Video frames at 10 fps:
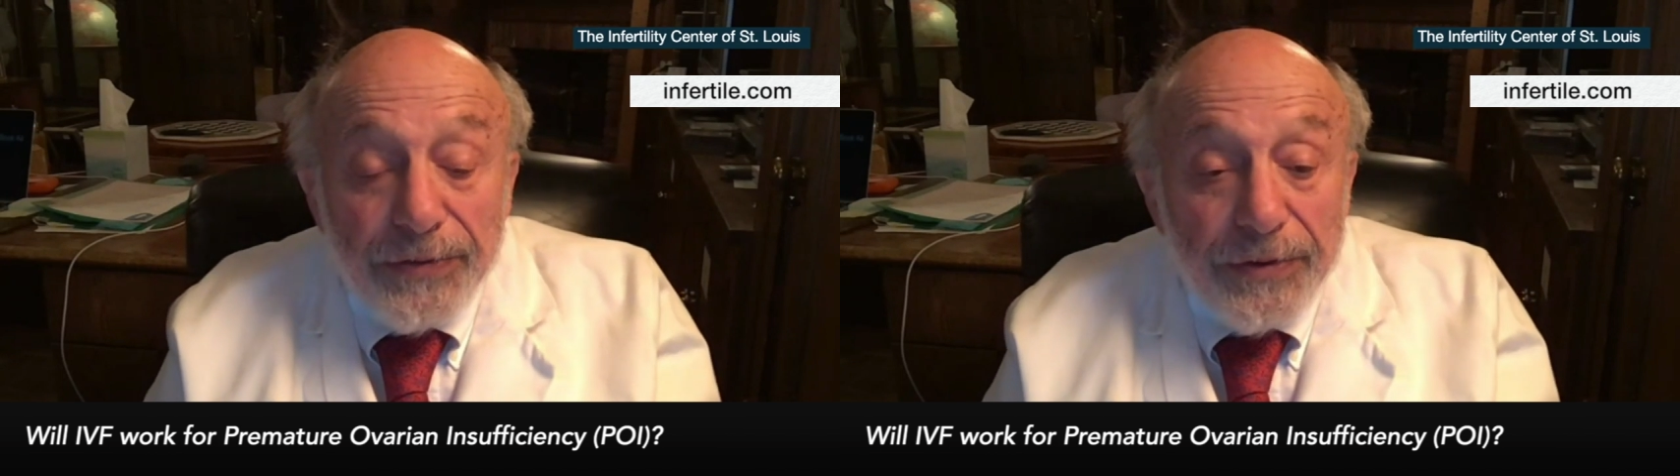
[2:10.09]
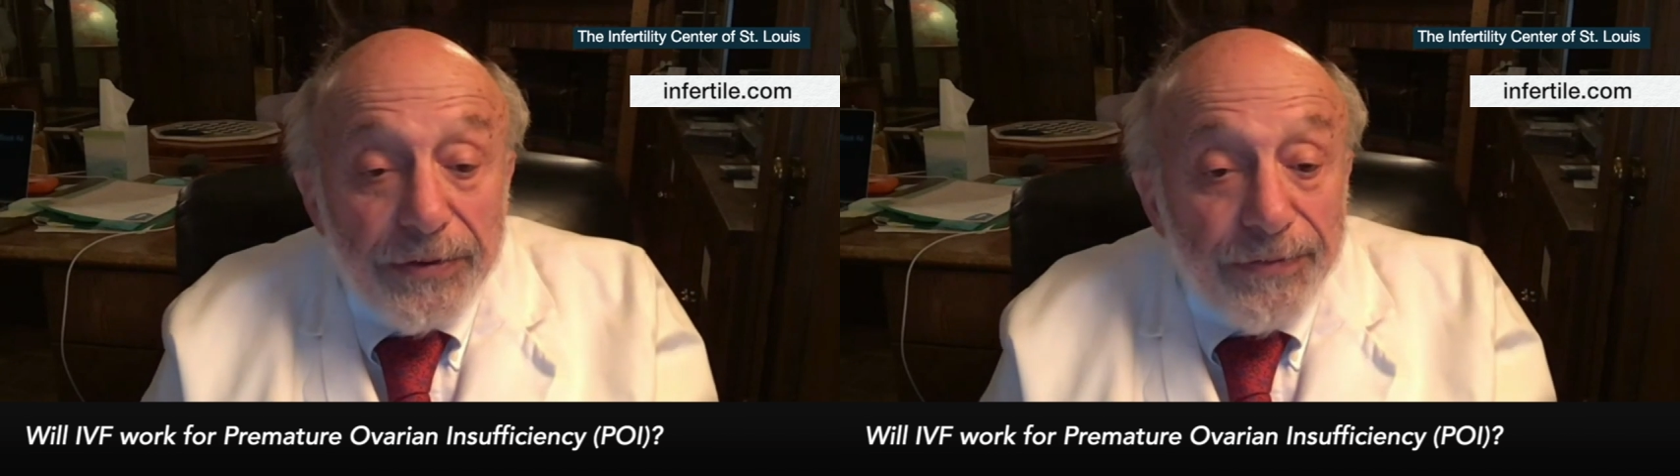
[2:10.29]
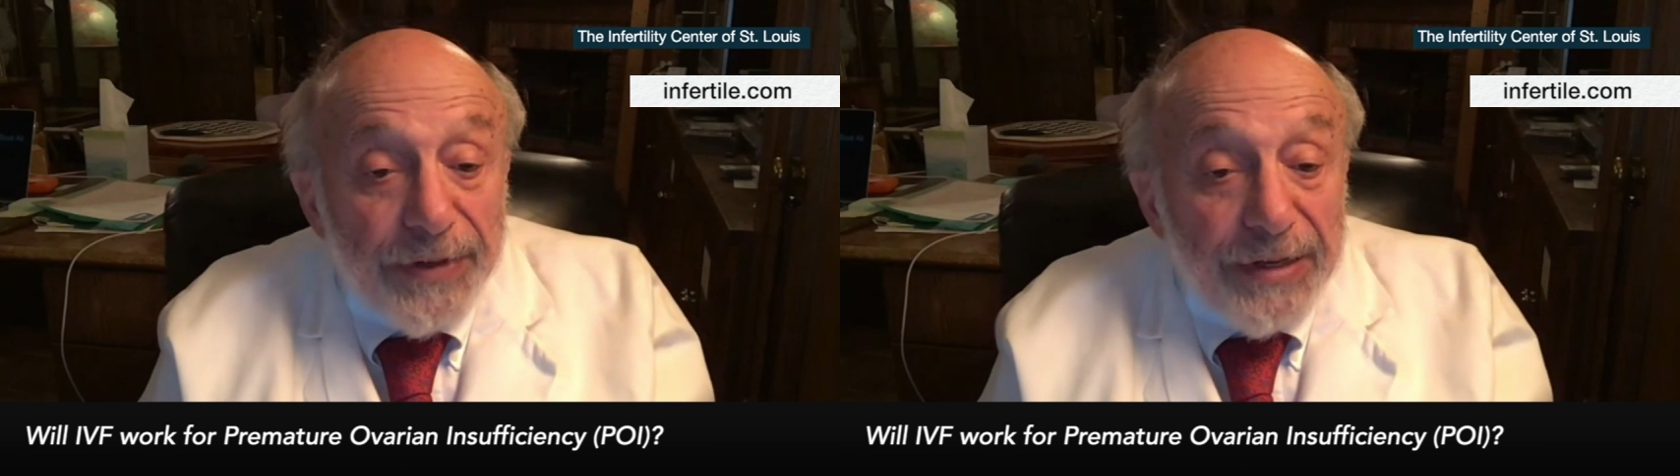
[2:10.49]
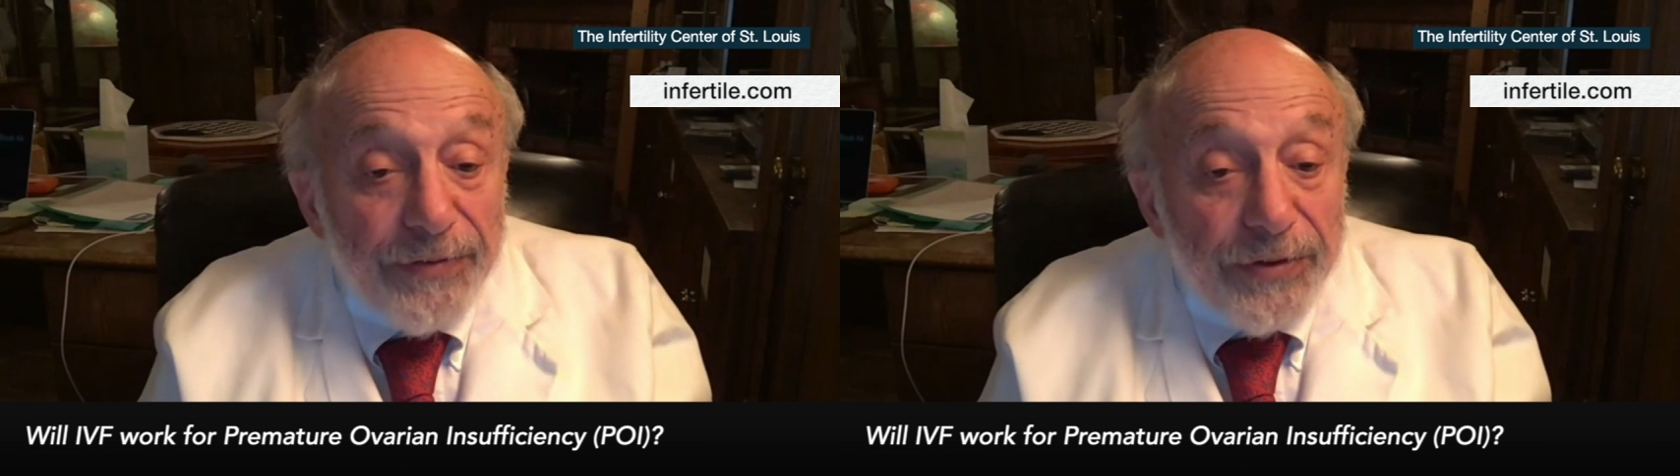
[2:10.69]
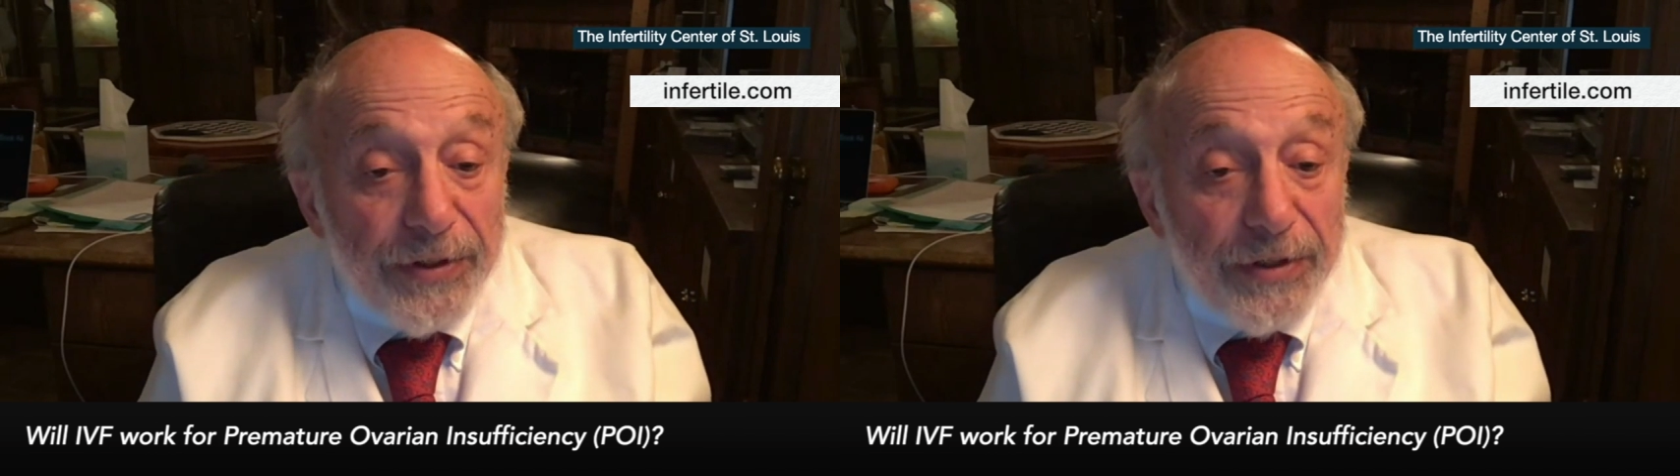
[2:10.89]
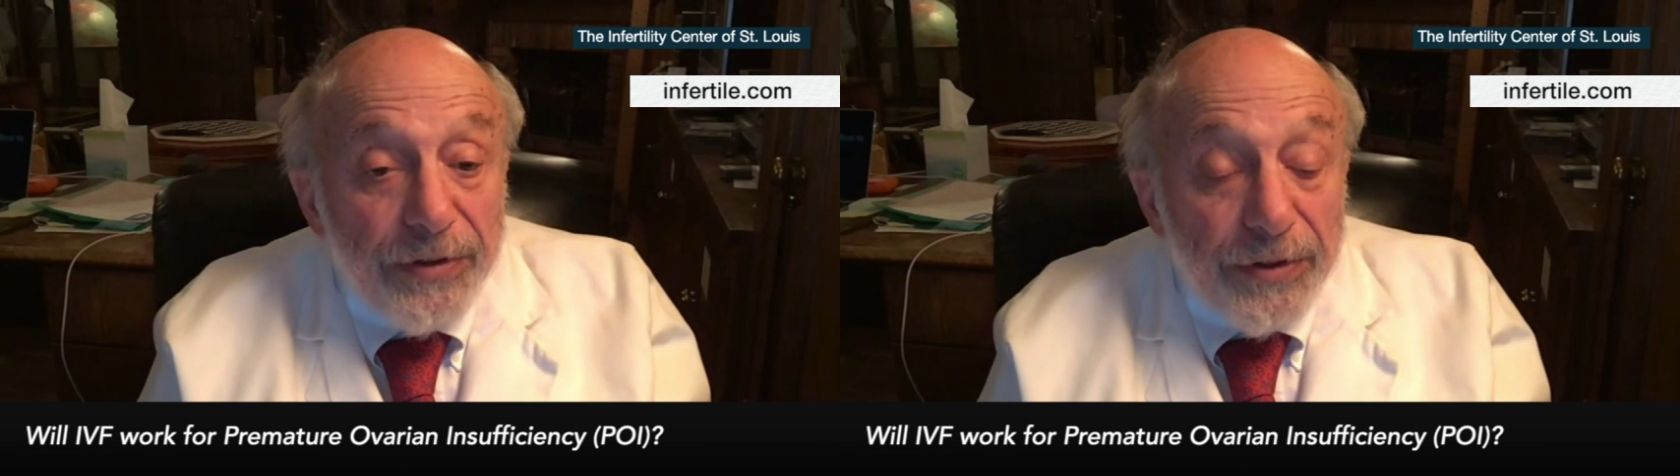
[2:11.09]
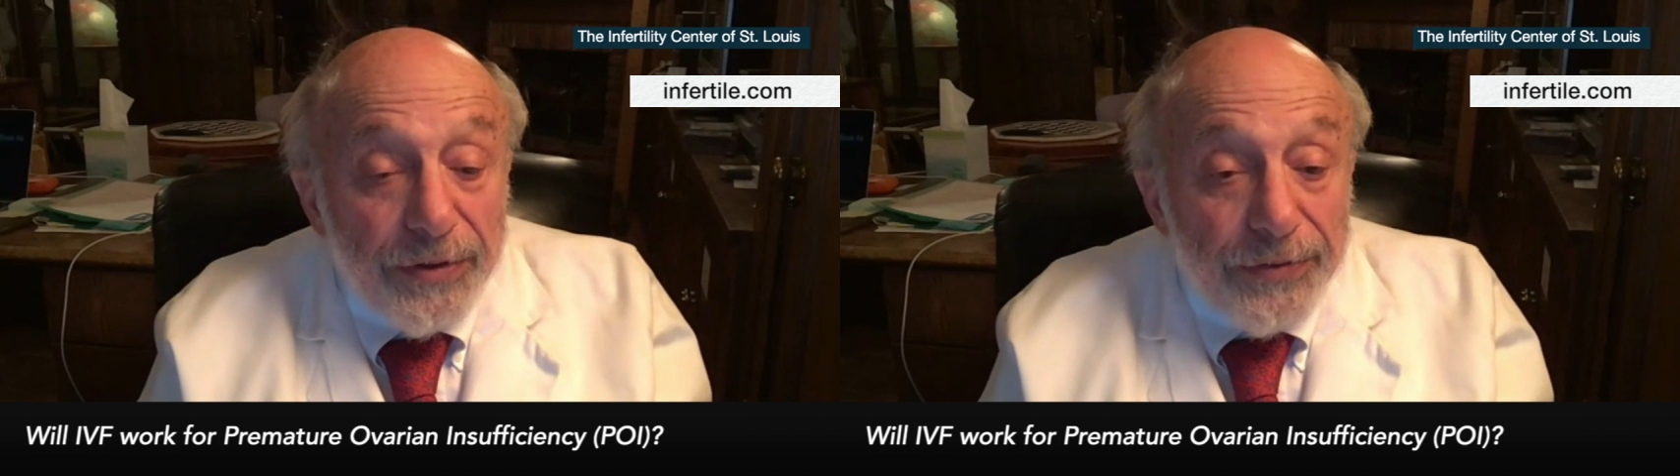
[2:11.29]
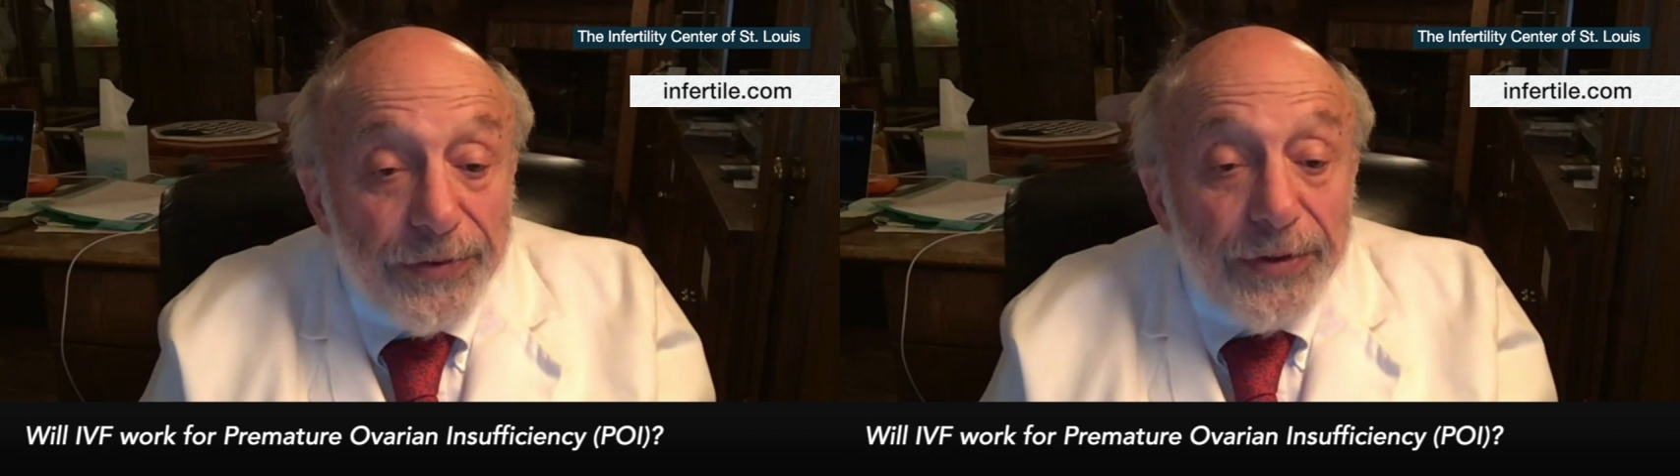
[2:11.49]
another 5 or 10
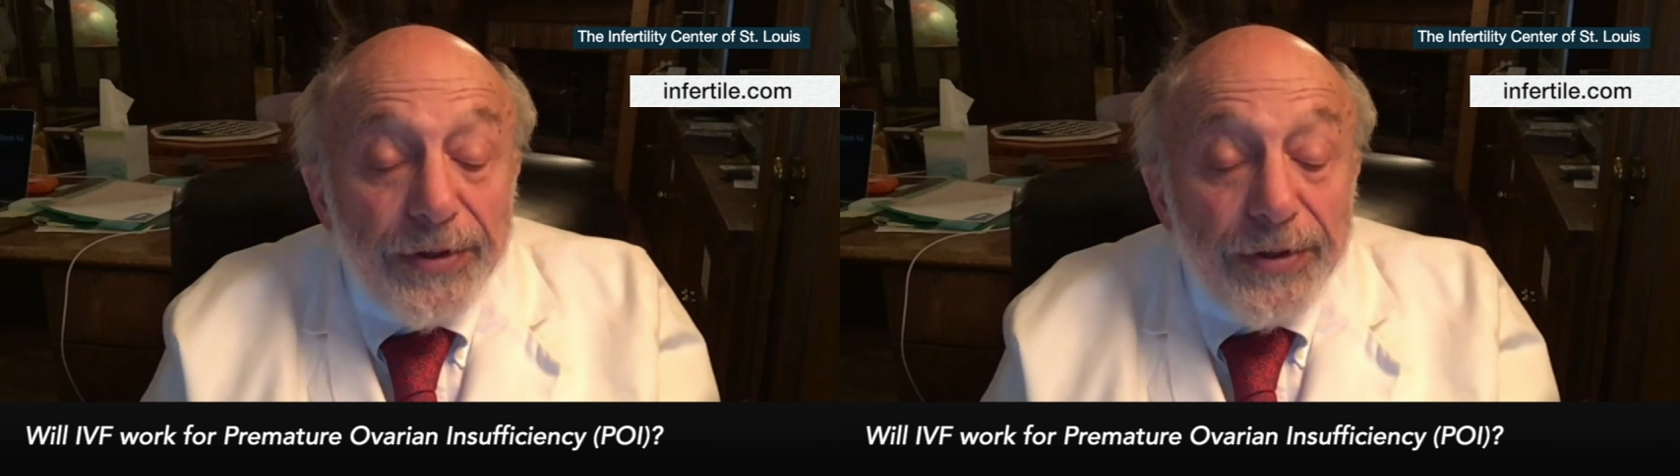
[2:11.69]
years,